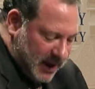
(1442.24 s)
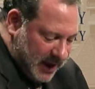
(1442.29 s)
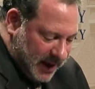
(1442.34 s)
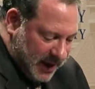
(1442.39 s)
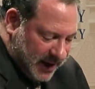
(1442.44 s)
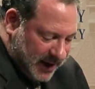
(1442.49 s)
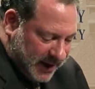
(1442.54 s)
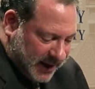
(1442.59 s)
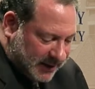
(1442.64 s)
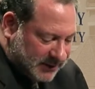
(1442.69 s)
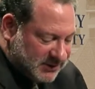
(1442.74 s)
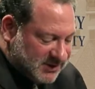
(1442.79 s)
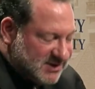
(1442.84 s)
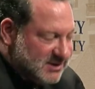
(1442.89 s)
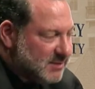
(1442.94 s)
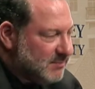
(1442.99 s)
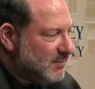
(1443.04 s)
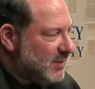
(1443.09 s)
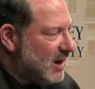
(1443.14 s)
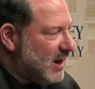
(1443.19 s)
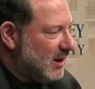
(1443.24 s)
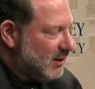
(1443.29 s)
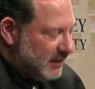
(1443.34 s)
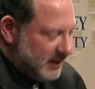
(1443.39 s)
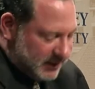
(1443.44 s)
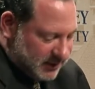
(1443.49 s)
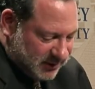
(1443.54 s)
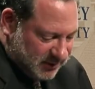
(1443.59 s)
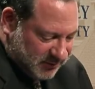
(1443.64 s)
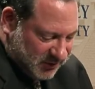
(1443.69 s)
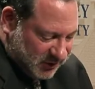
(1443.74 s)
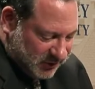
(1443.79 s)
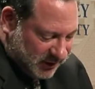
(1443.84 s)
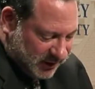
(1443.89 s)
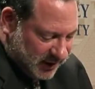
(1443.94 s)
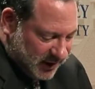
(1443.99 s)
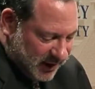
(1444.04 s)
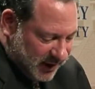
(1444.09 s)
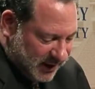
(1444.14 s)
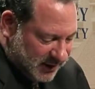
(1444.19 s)
and symbolic
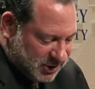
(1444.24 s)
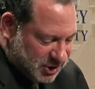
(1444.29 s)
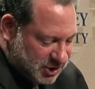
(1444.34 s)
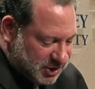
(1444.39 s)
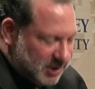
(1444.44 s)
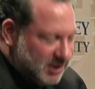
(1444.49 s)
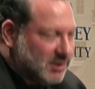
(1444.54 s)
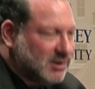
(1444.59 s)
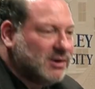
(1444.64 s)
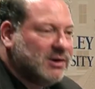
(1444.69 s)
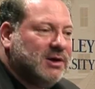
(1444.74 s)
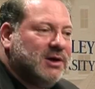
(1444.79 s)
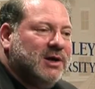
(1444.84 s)
communication.